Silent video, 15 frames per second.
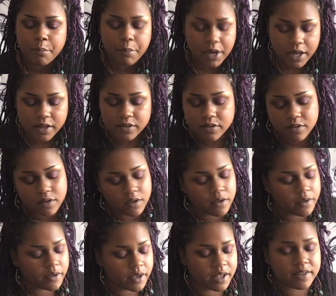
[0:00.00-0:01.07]
But
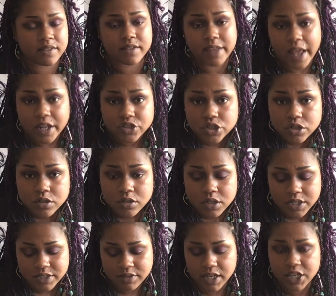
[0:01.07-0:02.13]
it's
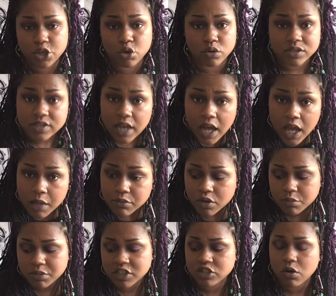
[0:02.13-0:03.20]
natural. Take your time.
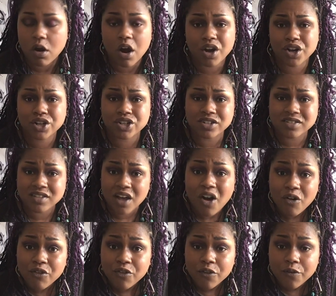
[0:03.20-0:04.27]
Don't be so hard on
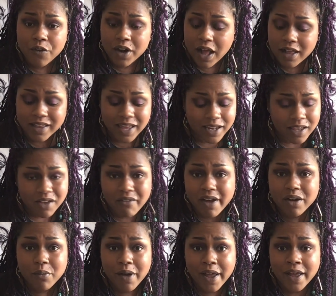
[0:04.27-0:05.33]
yourself for not getting it
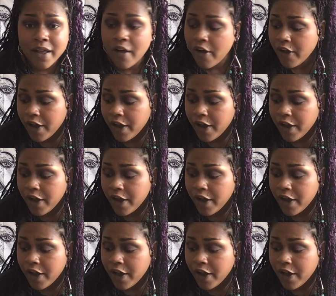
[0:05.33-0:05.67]
right away.